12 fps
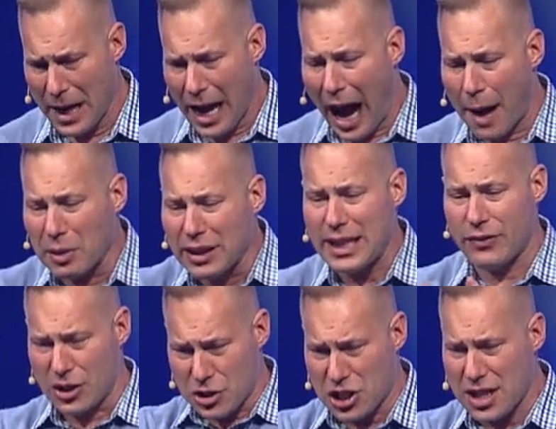I believe
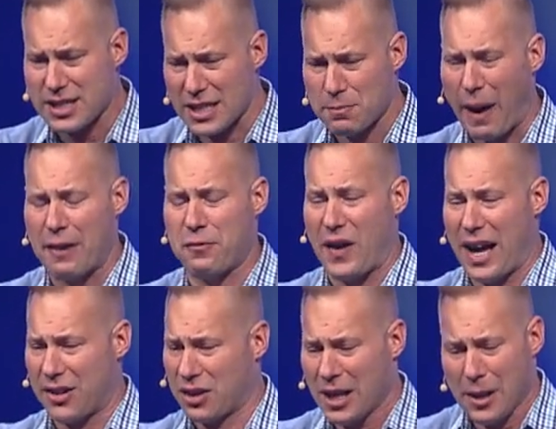in Jesus by
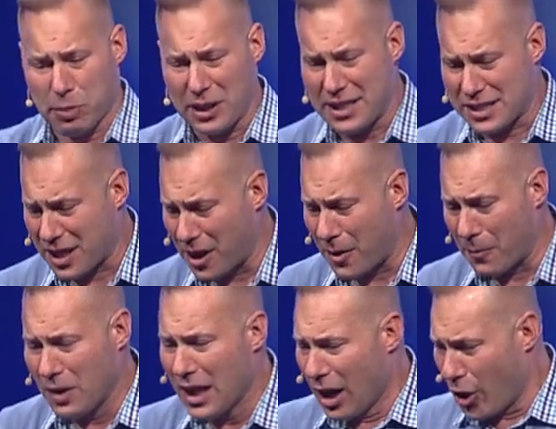faith. Please
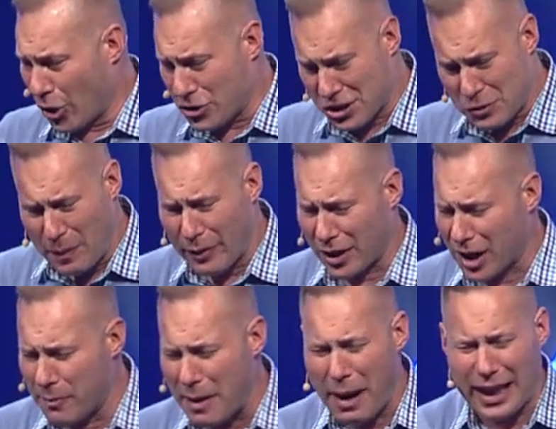come, your spirit,
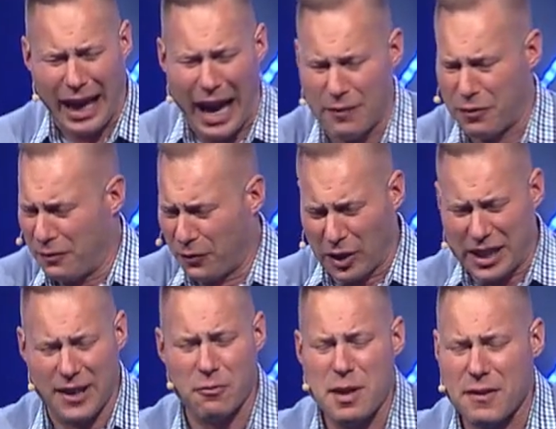come in my life and
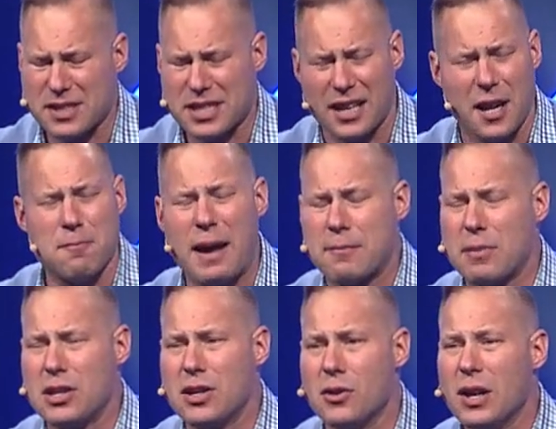forgive me of sin and make me
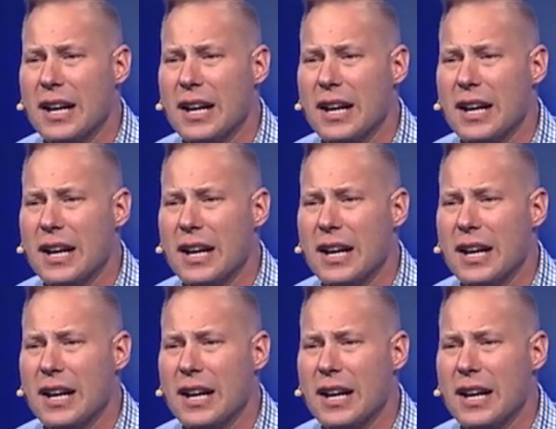new.